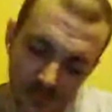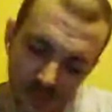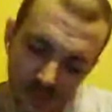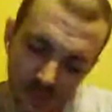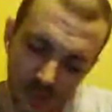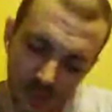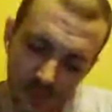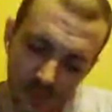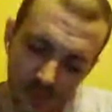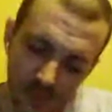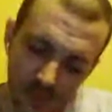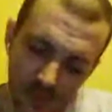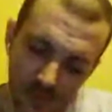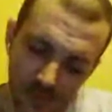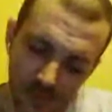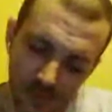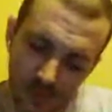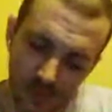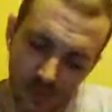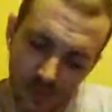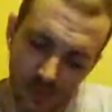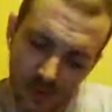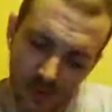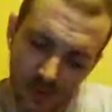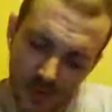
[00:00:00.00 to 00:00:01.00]
You trained for
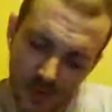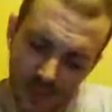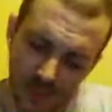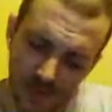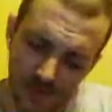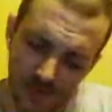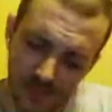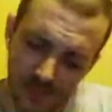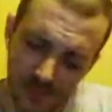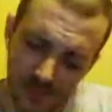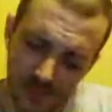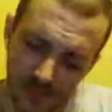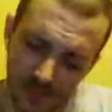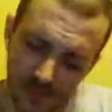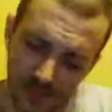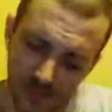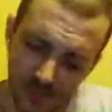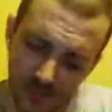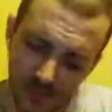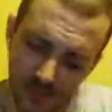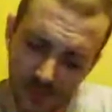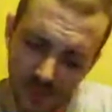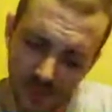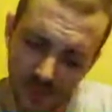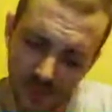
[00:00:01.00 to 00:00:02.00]
40 years. We're
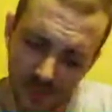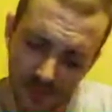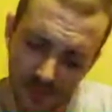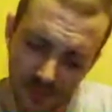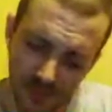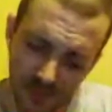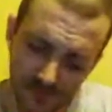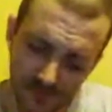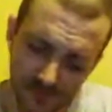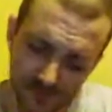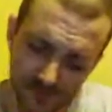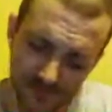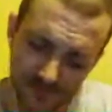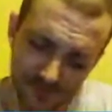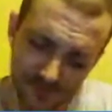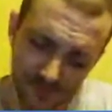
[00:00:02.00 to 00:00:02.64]
told that